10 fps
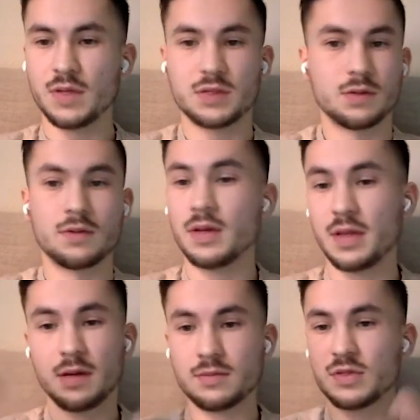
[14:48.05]
mixer,
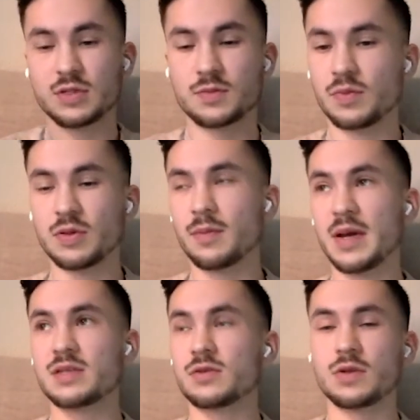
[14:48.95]
and that just put the
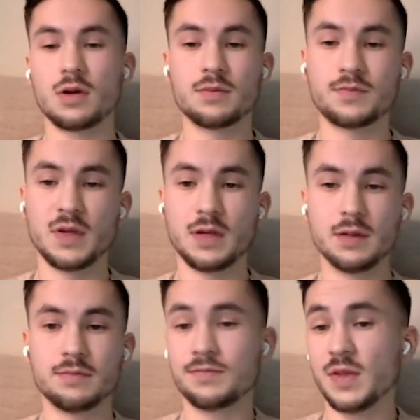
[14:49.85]
masters on,
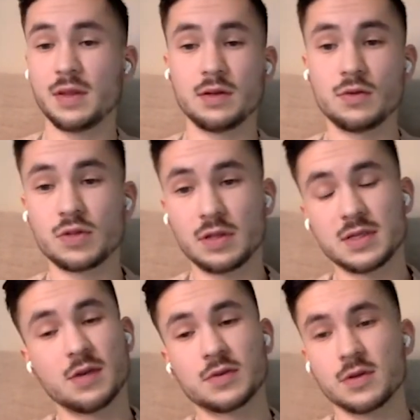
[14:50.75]
and and then
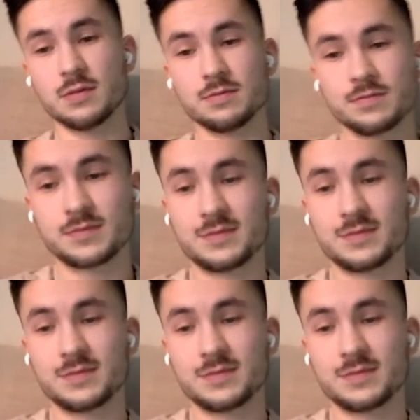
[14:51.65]
usually sounds good.